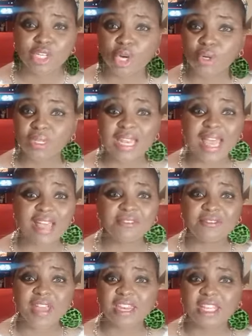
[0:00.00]
Don't
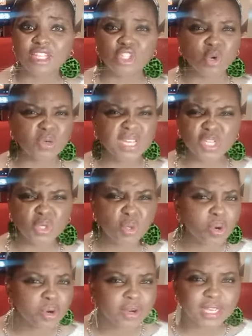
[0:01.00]
laugh at it. Don't
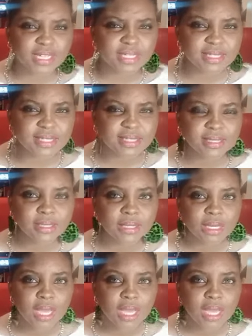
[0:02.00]
ignore it.